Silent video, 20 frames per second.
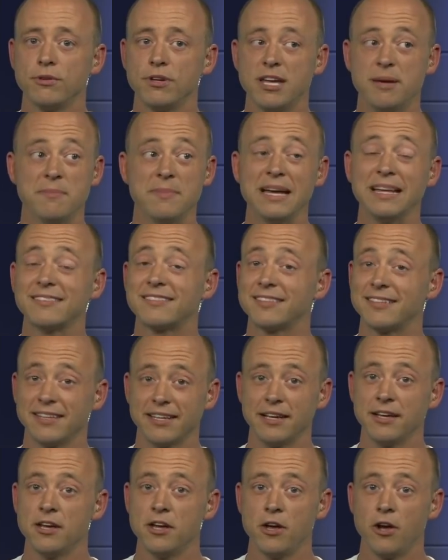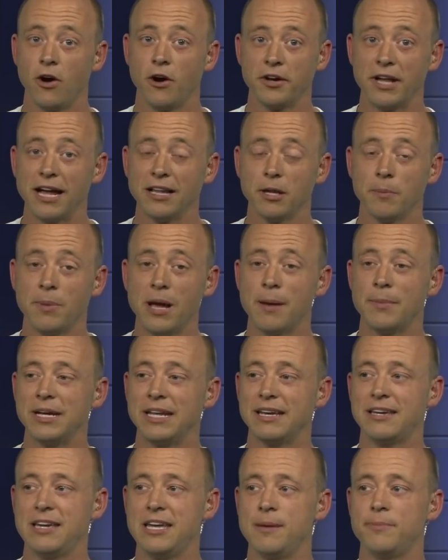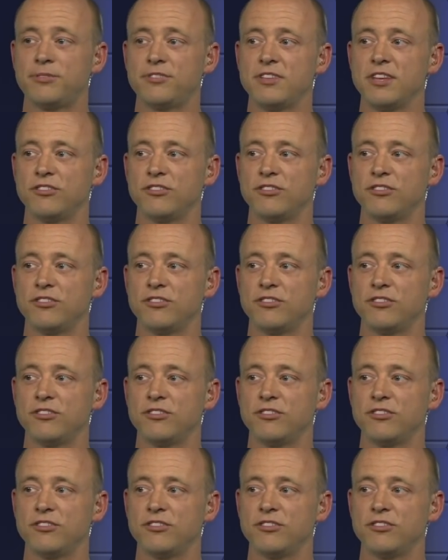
immensely on Alabama, and it keeps